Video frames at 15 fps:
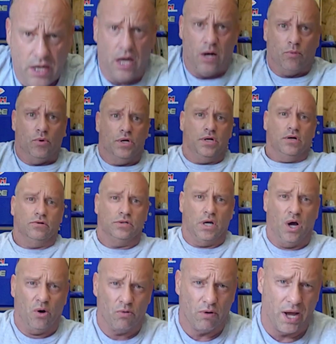I went on
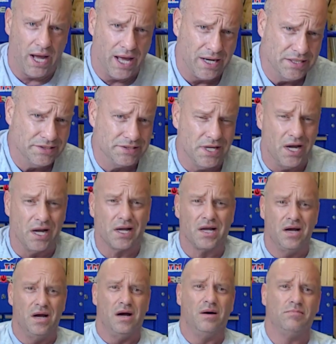to
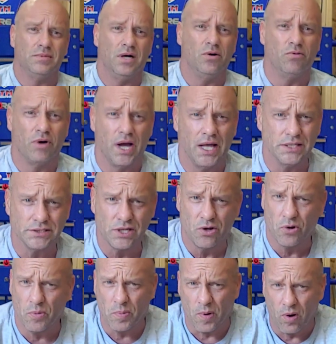O'Reilly's.com, O'Reilly's
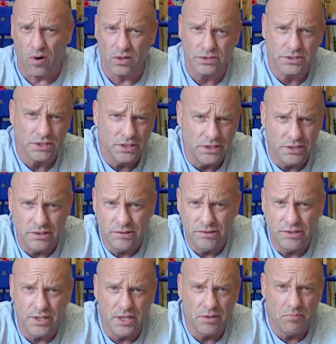Auto Parts, and
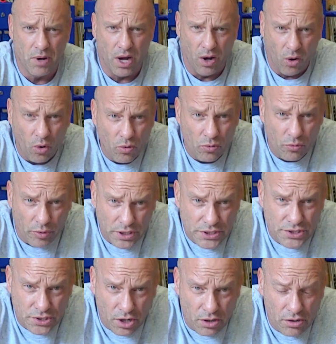did my own
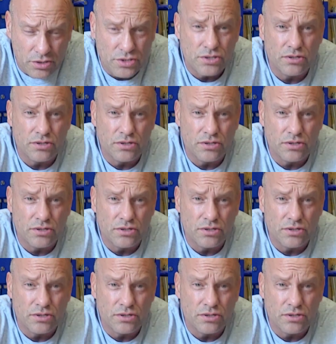research